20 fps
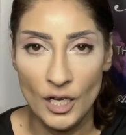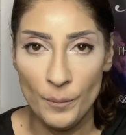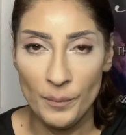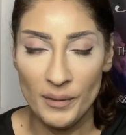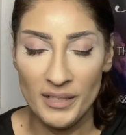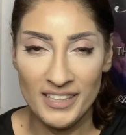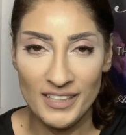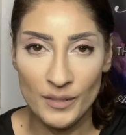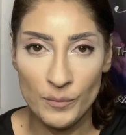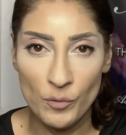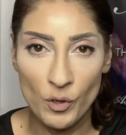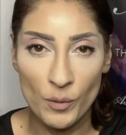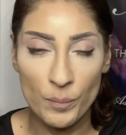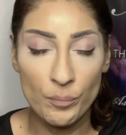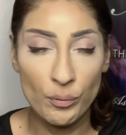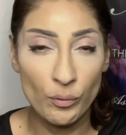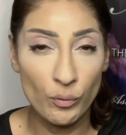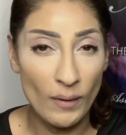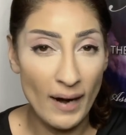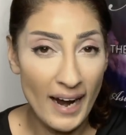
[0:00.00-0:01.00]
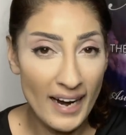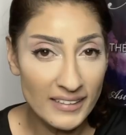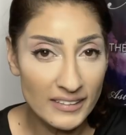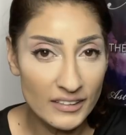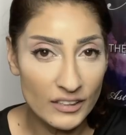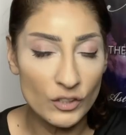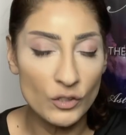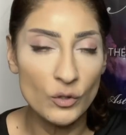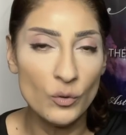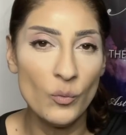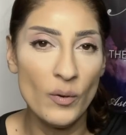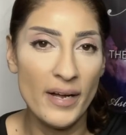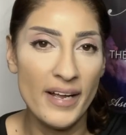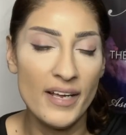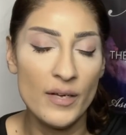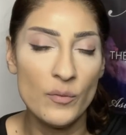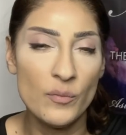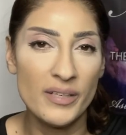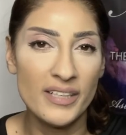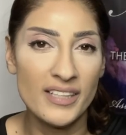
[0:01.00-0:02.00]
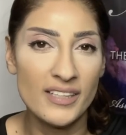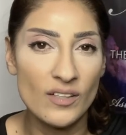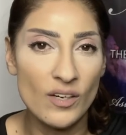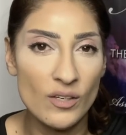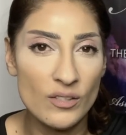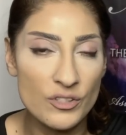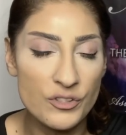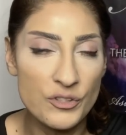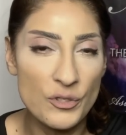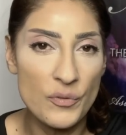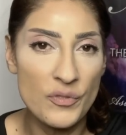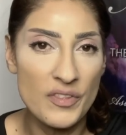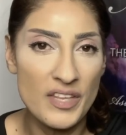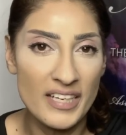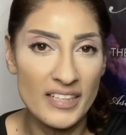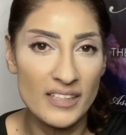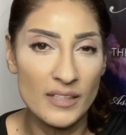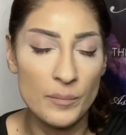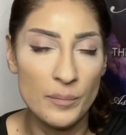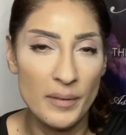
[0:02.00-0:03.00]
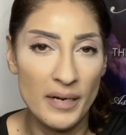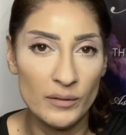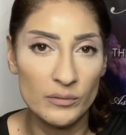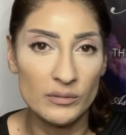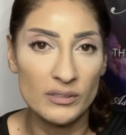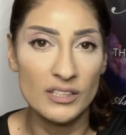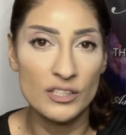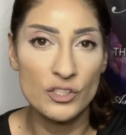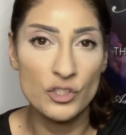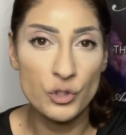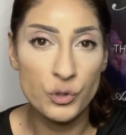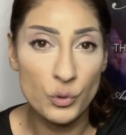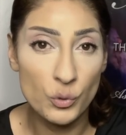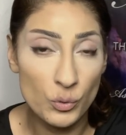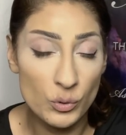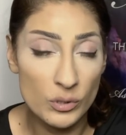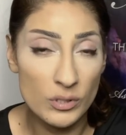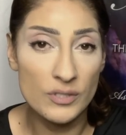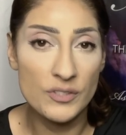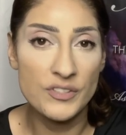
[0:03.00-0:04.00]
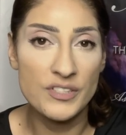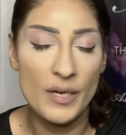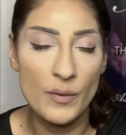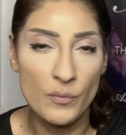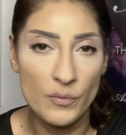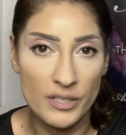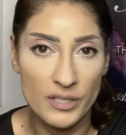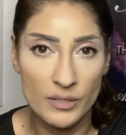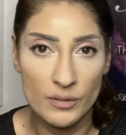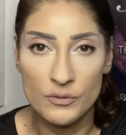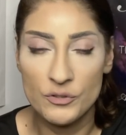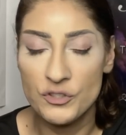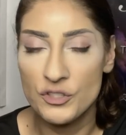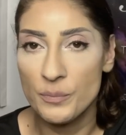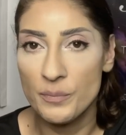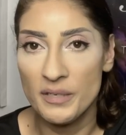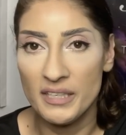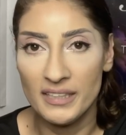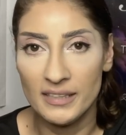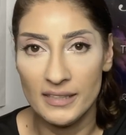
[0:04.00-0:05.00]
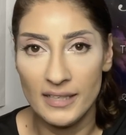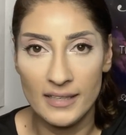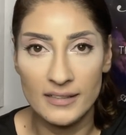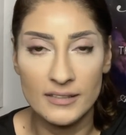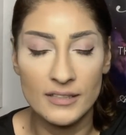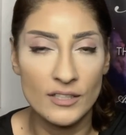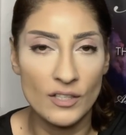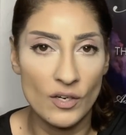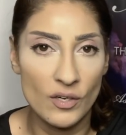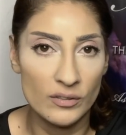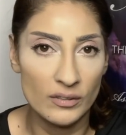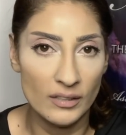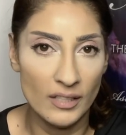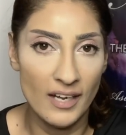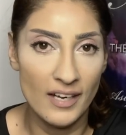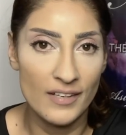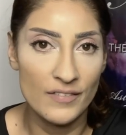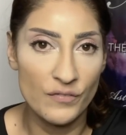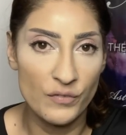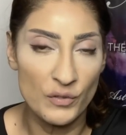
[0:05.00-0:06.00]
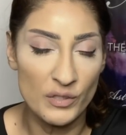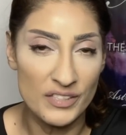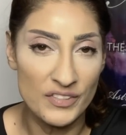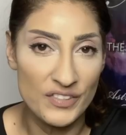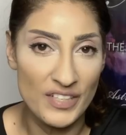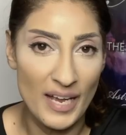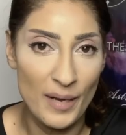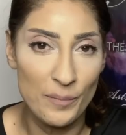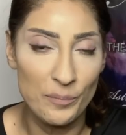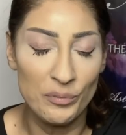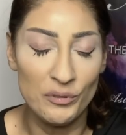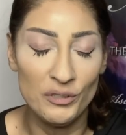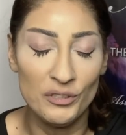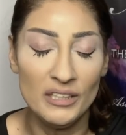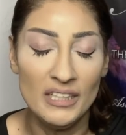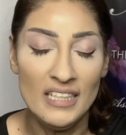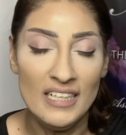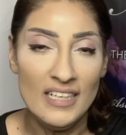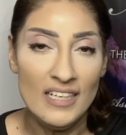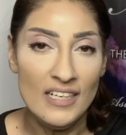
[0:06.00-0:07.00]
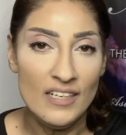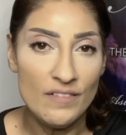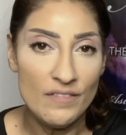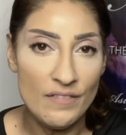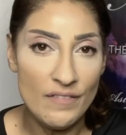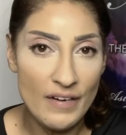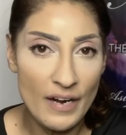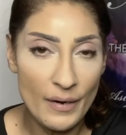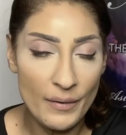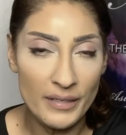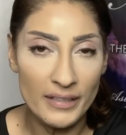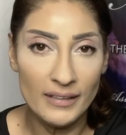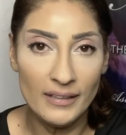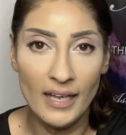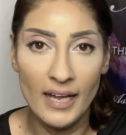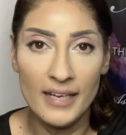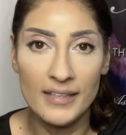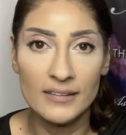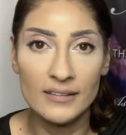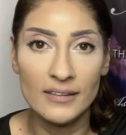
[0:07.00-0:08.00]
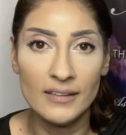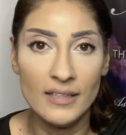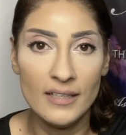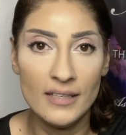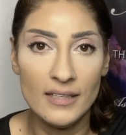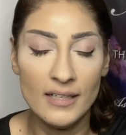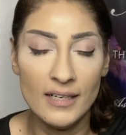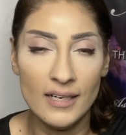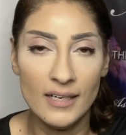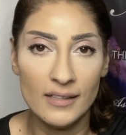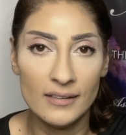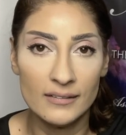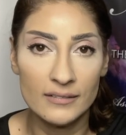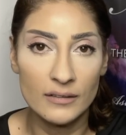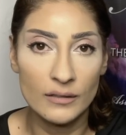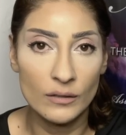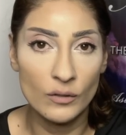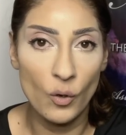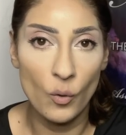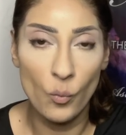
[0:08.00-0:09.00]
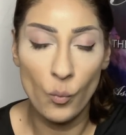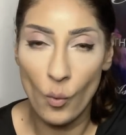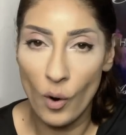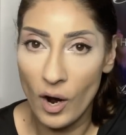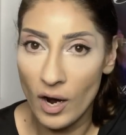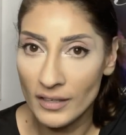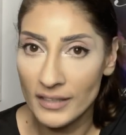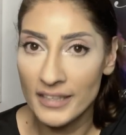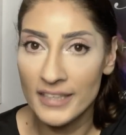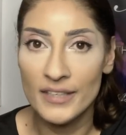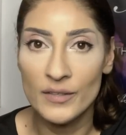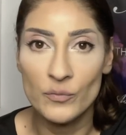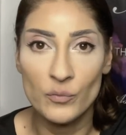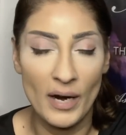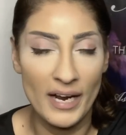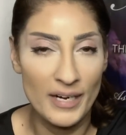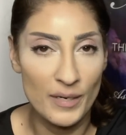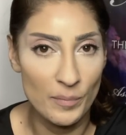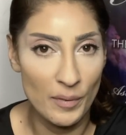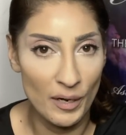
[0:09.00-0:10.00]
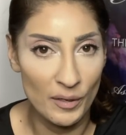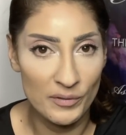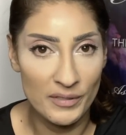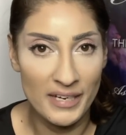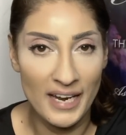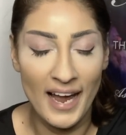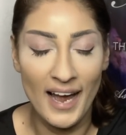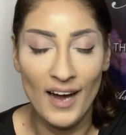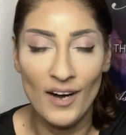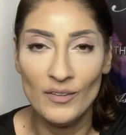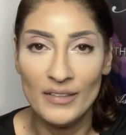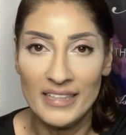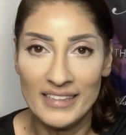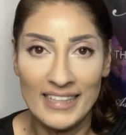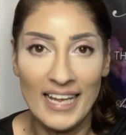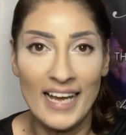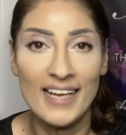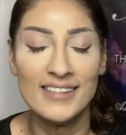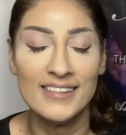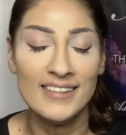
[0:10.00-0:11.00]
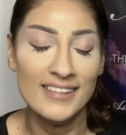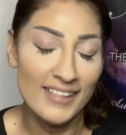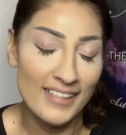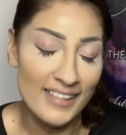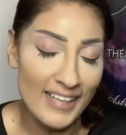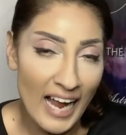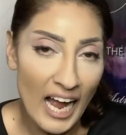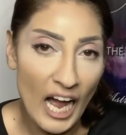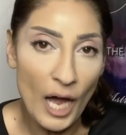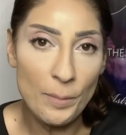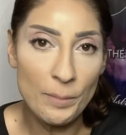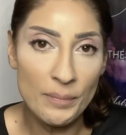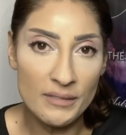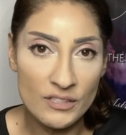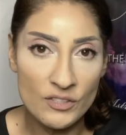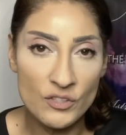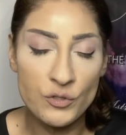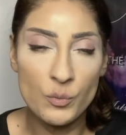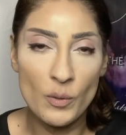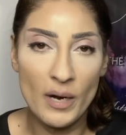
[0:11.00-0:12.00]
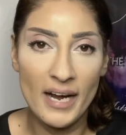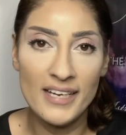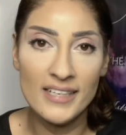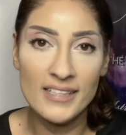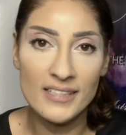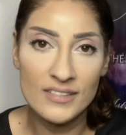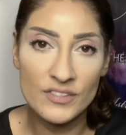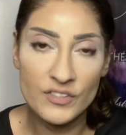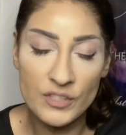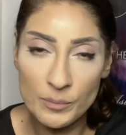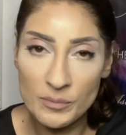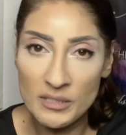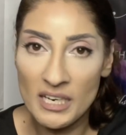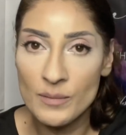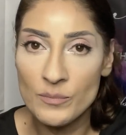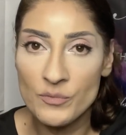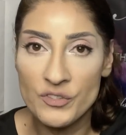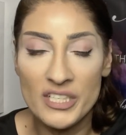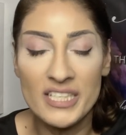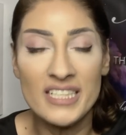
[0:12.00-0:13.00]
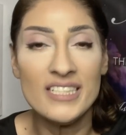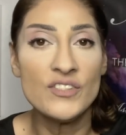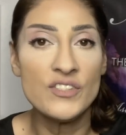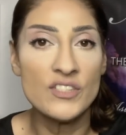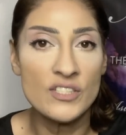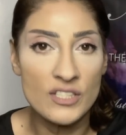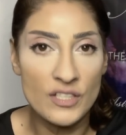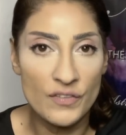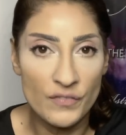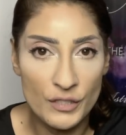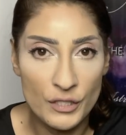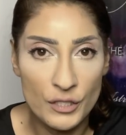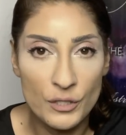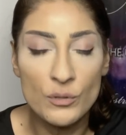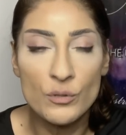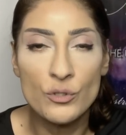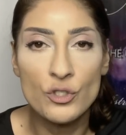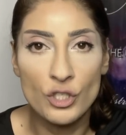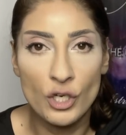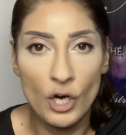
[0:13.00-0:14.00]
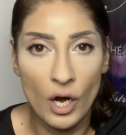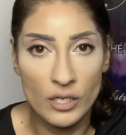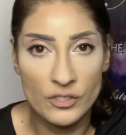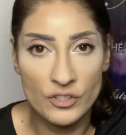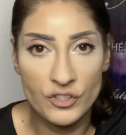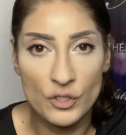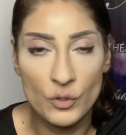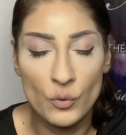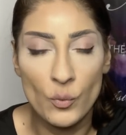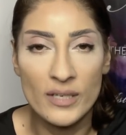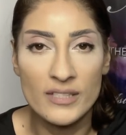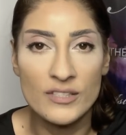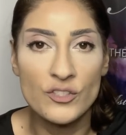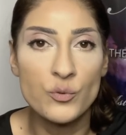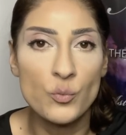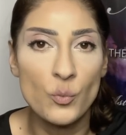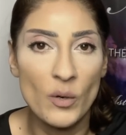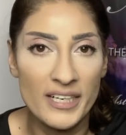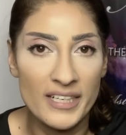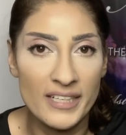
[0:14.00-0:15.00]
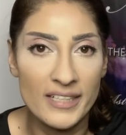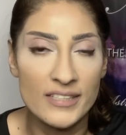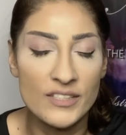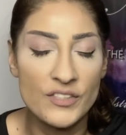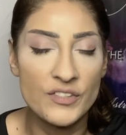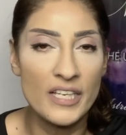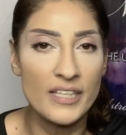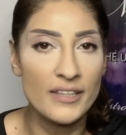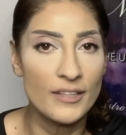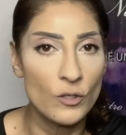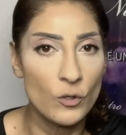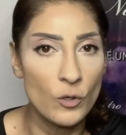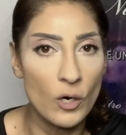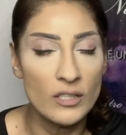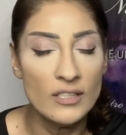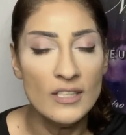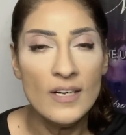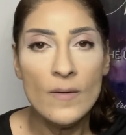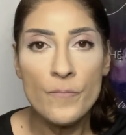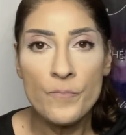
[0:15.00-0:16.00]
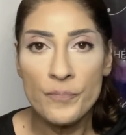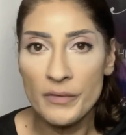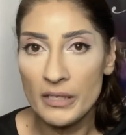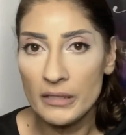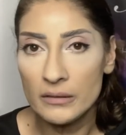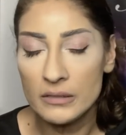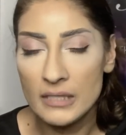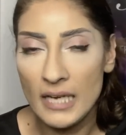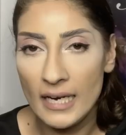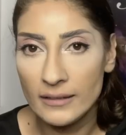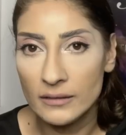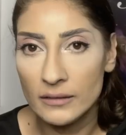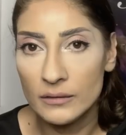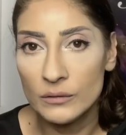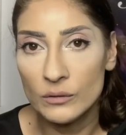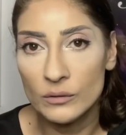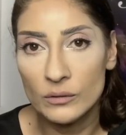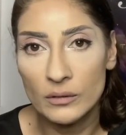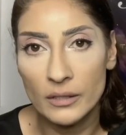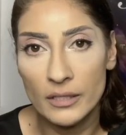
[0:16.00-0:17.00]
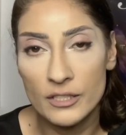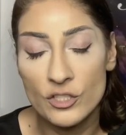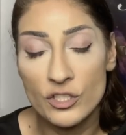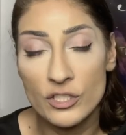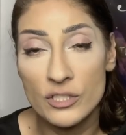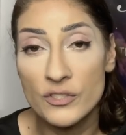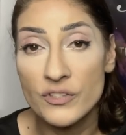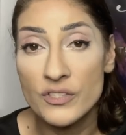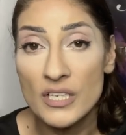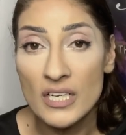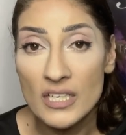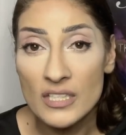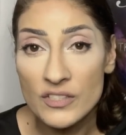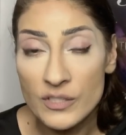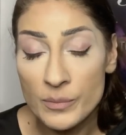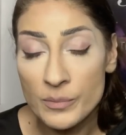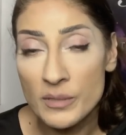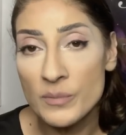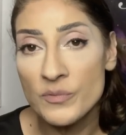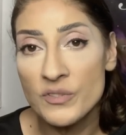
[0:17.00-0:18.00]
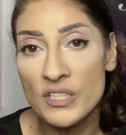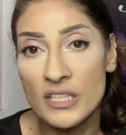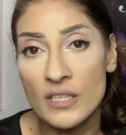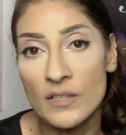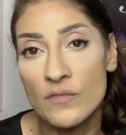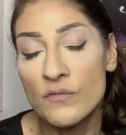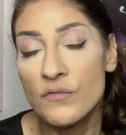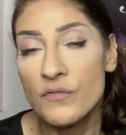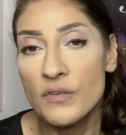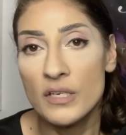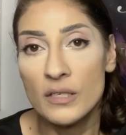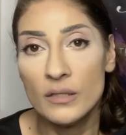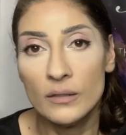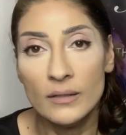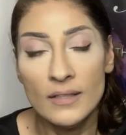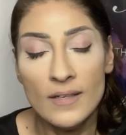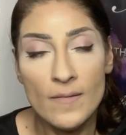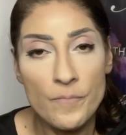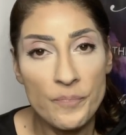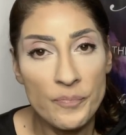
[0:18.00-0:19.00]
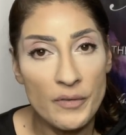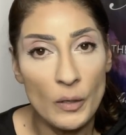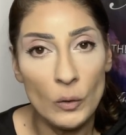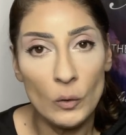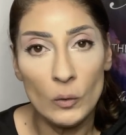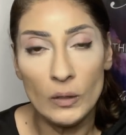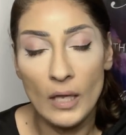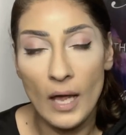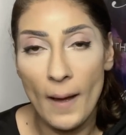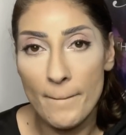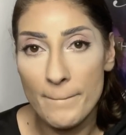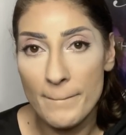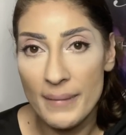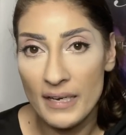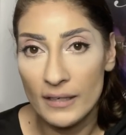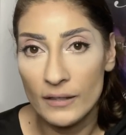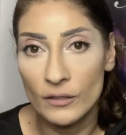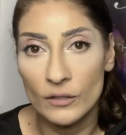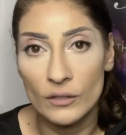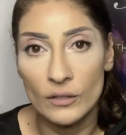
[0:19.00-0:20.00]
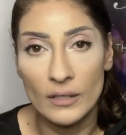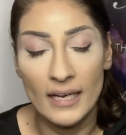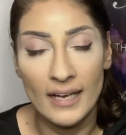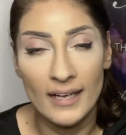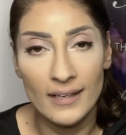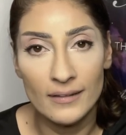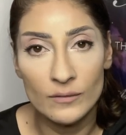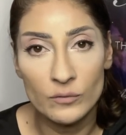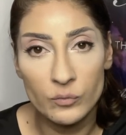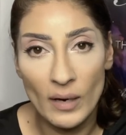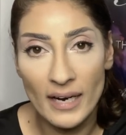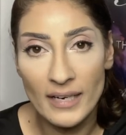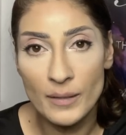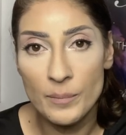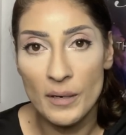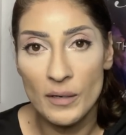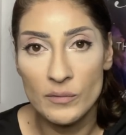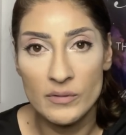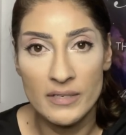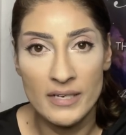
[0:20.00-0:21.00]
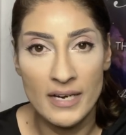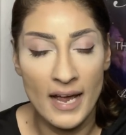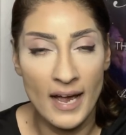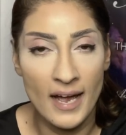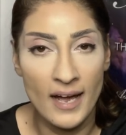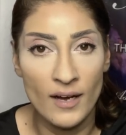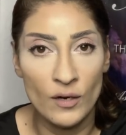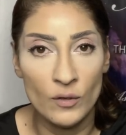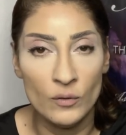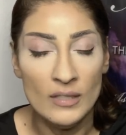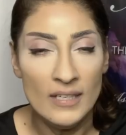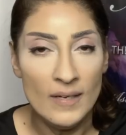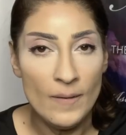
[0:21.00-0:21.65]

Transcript: But in a more practical way, we can also think about the tools that we use to be connected online. For example, very likely uh, to go wonky right about now. And that happens, right? Sometimes it isn't of a huge consequence when it is that there are little technical glitches. Sometimes it can feel a whole lot bigger. And right about now,